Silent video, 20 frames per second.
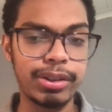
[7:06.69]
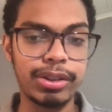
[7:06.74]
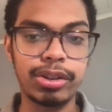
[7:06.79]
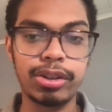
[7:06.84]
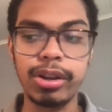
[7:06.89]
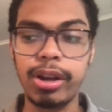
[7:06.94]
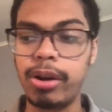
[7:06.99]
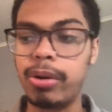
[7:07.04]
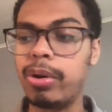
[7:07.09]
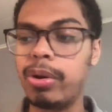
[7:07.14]

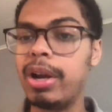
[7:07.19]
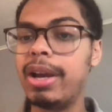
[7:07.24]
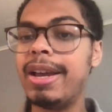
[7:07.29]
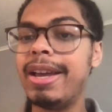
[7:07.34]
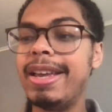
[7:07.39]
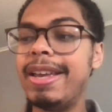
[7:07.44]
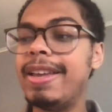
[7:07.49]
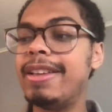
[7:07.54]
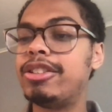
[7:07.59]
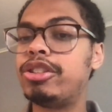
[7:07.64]
So.
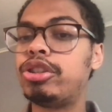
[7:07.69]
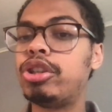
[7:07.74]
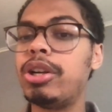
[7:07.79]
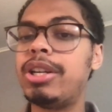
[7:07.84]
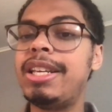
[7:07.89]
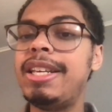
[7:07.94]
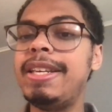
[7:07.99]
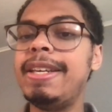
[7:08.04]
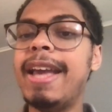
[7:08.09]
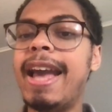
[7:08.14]
Should
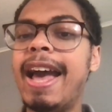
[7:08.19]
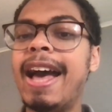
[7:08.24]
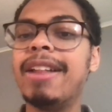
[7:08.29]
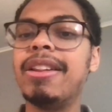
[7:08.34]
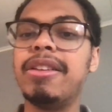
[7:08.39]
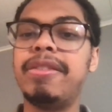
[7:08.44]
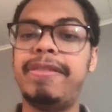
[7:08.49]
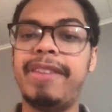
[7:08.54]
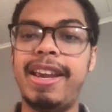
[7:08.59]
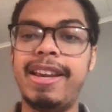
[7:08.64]
he
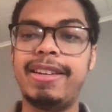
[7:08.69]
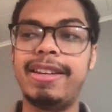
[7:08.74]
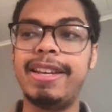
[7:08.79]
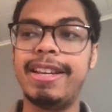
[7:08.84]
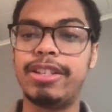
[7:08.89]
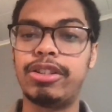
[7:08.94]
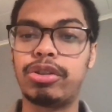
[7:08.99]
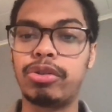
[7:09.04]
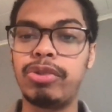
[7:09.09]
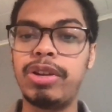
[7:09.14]
elevate
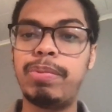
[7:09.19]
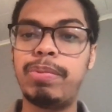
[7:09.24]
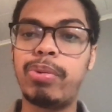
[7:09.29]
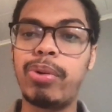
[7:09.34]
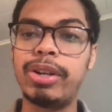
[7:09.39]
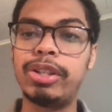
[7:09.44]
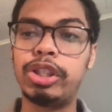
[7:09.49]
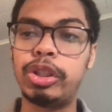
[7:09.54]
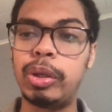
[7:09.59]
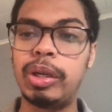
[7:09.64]
his three
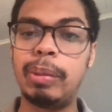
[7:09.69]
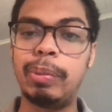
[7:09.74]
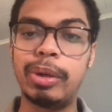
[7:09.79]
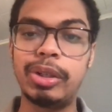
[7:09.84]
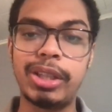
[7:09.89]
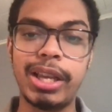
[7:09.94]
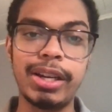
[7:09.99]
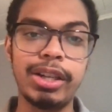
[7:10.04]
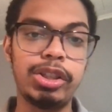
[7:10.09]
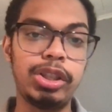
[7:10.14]
point shooting
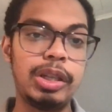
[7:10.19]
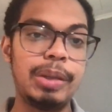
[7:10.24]
percentage,